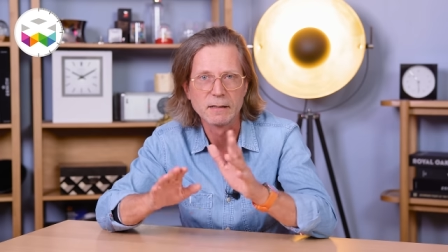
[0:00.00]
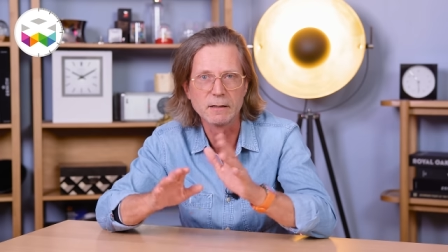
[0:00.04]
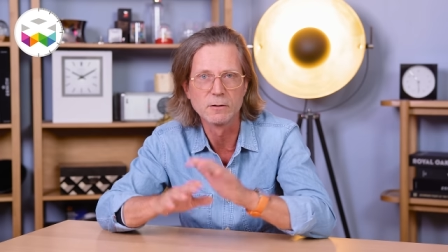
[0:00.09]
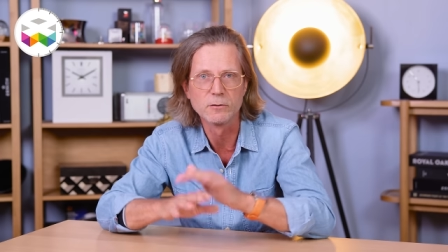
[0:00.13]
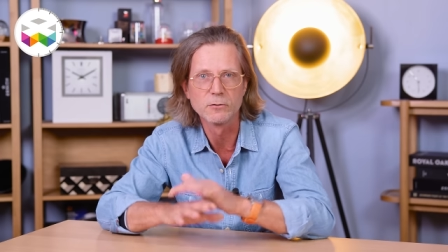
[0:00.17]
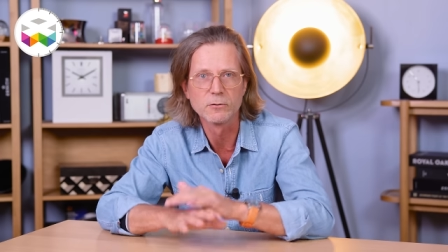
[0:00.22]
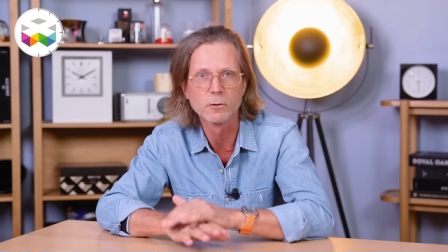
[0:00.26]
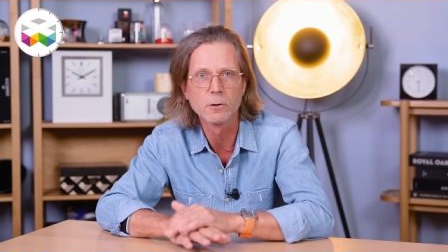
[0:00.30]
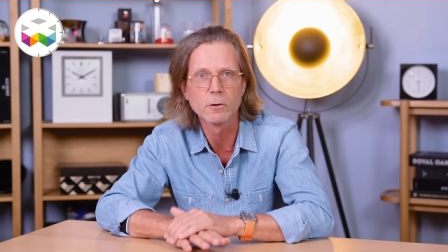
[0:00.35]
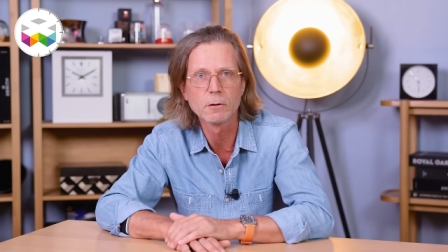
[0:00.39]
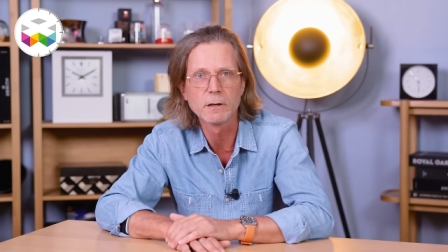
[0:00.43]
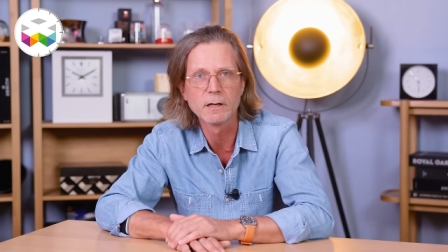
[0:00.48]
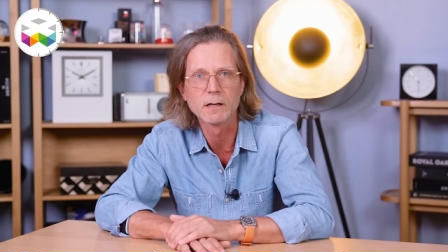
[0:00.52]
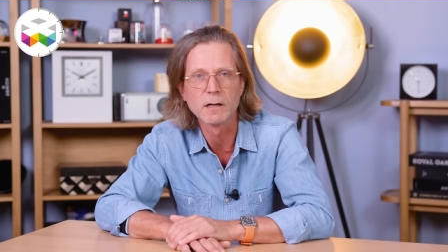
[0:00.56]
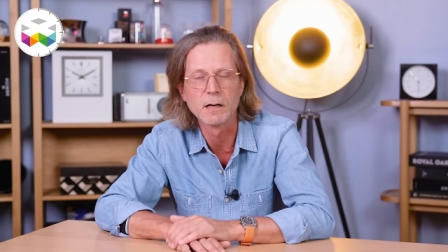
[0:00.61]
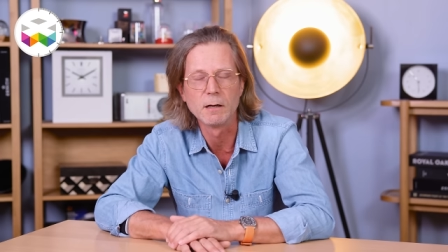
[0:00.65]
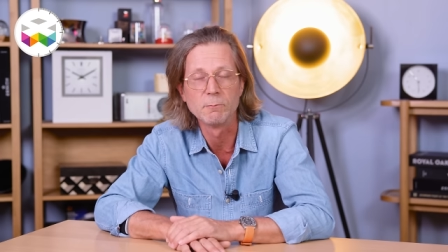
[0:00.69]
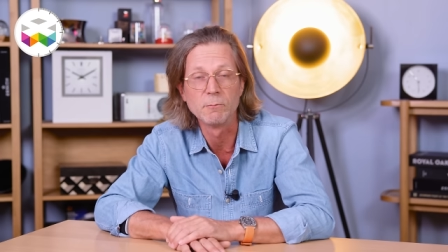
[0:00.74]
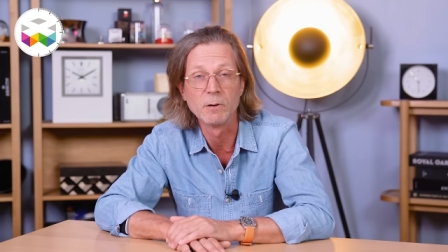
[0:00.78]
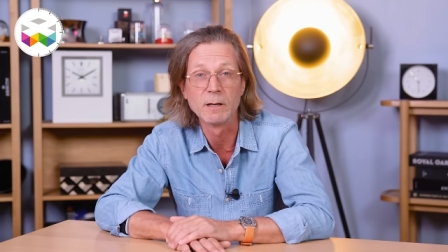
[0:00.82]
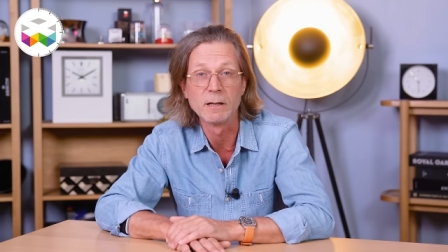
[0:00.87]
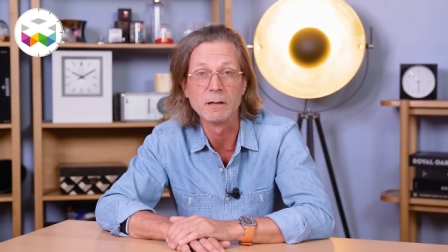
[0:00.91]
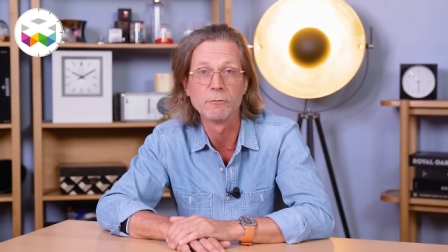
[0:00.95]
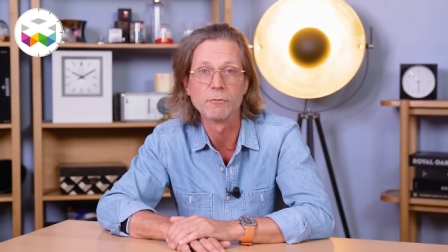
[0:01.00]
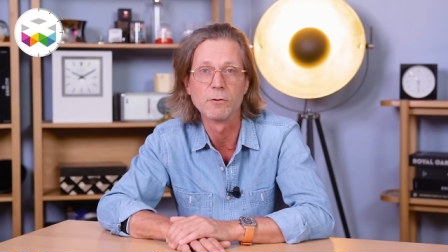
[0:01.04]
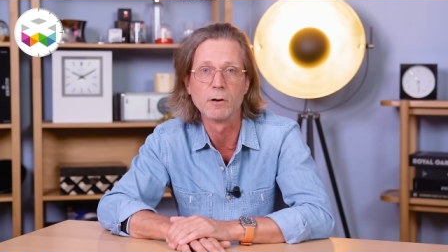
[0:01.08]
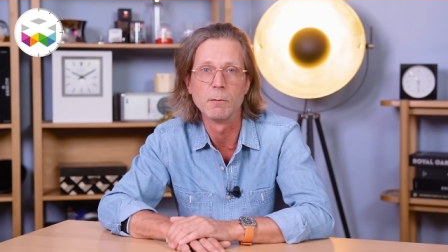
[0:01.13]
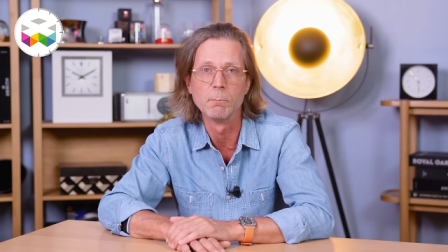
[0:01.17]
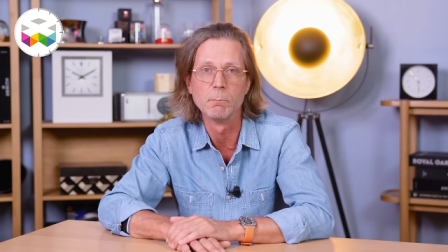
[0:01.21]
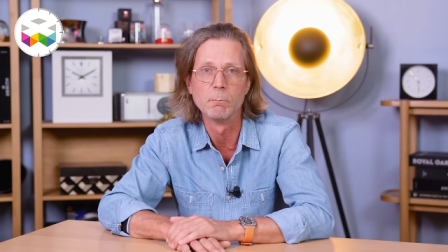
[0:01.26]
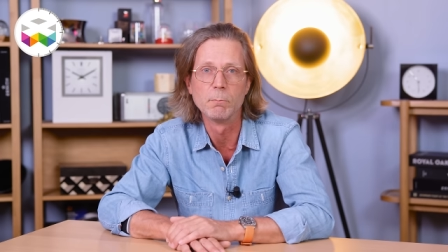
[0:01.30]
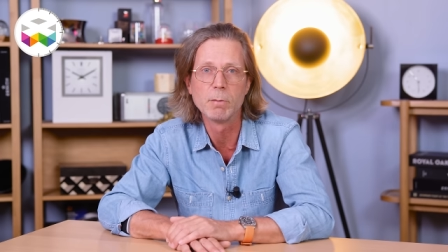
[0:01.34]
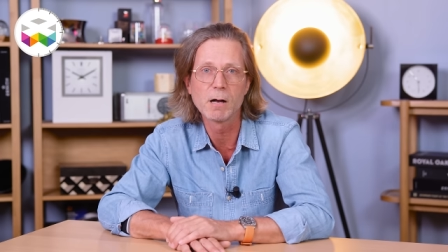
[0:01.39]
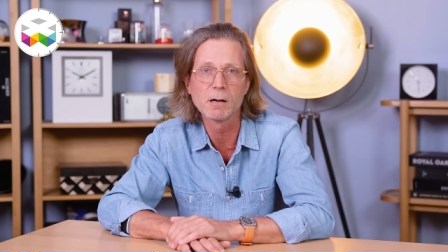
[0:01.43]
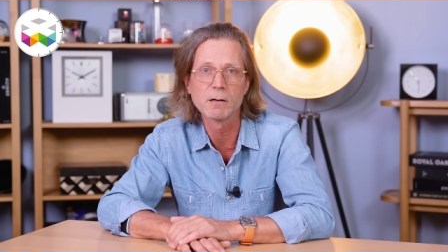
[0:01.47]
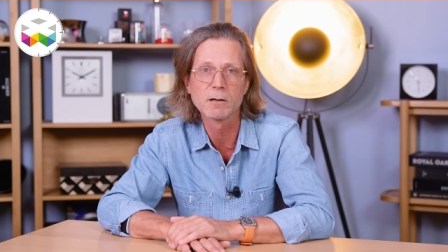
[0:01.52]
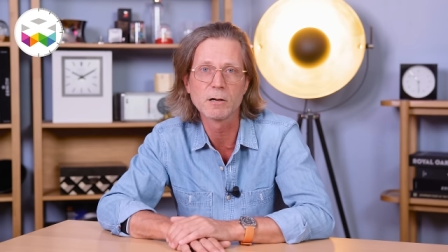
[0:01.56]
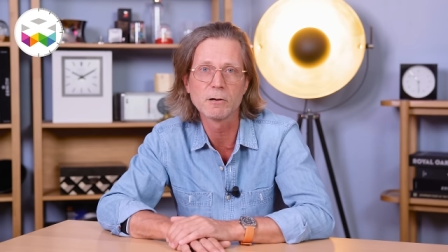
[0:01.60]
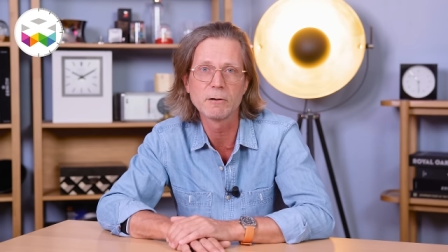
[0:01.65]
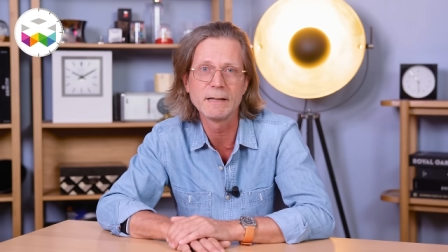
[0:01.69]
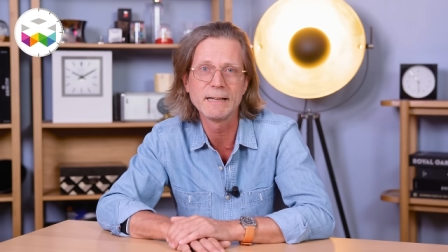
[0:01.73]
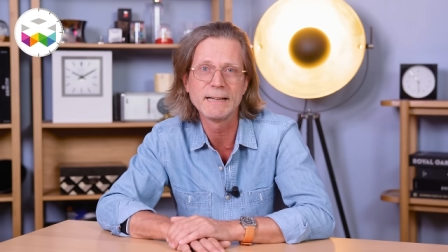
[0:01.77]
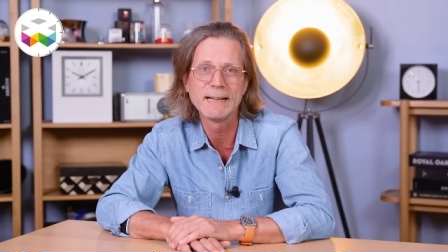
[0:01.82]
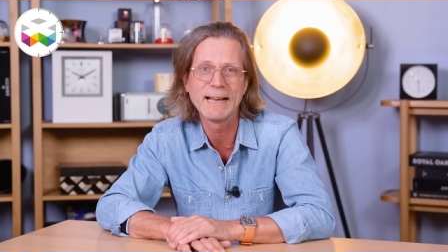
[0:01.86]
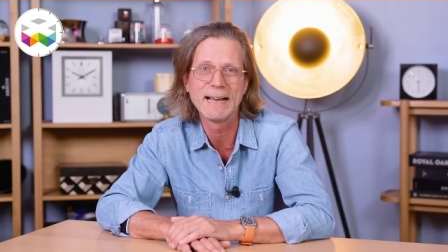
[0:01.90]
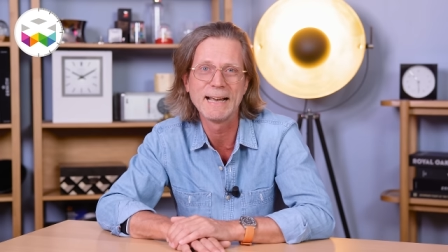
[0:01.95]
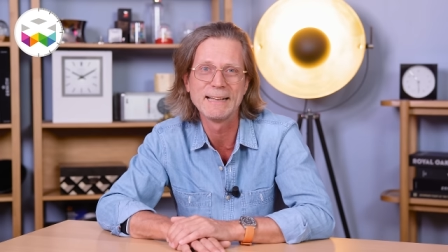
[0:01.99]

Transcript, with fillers: little story coming from Bulgari